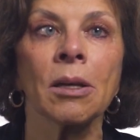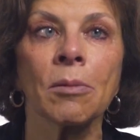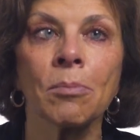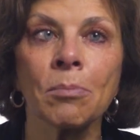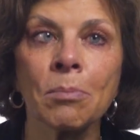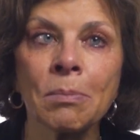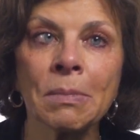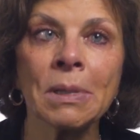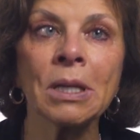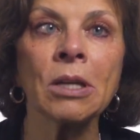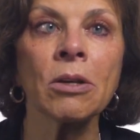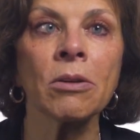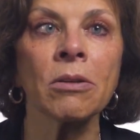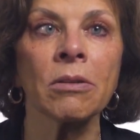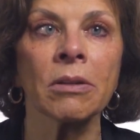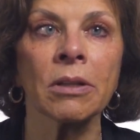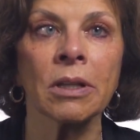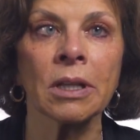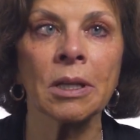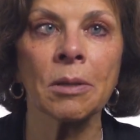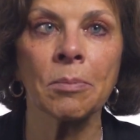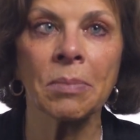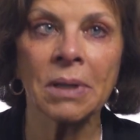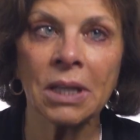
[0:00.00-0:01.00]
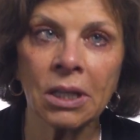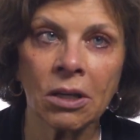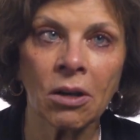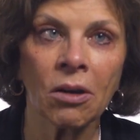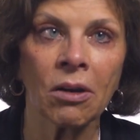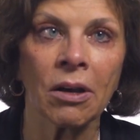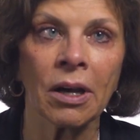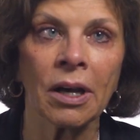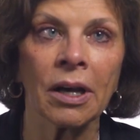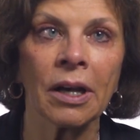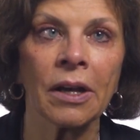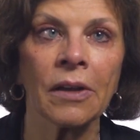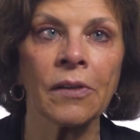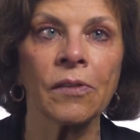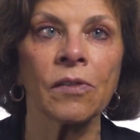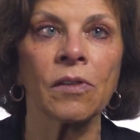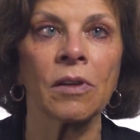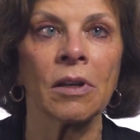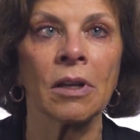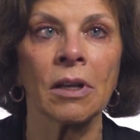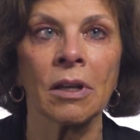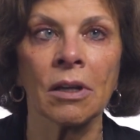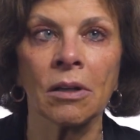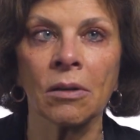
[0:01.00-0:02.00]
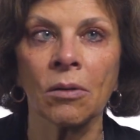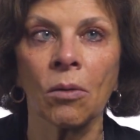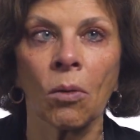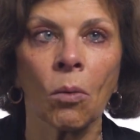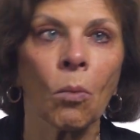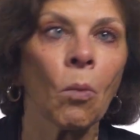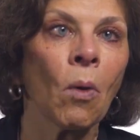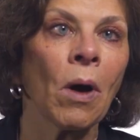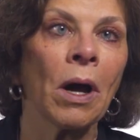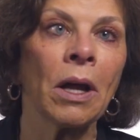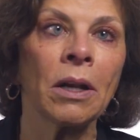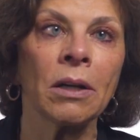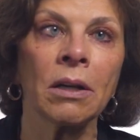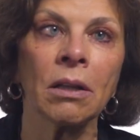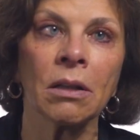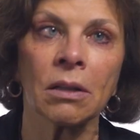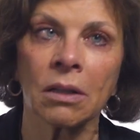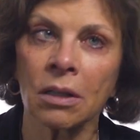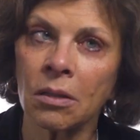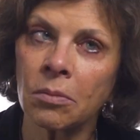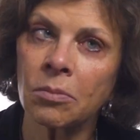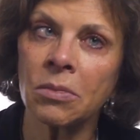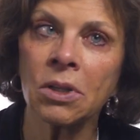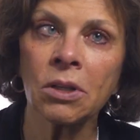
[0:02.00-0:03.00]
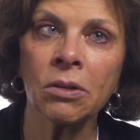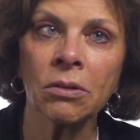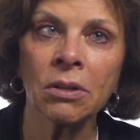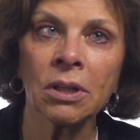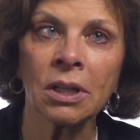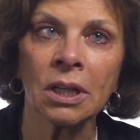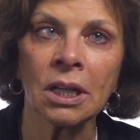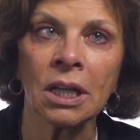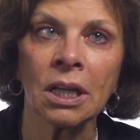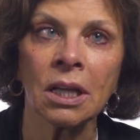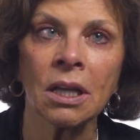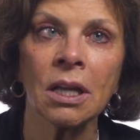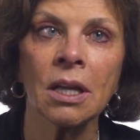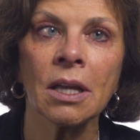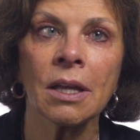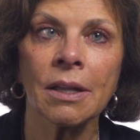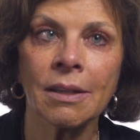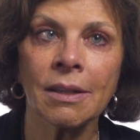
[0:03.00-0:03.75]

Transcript: merely because in one community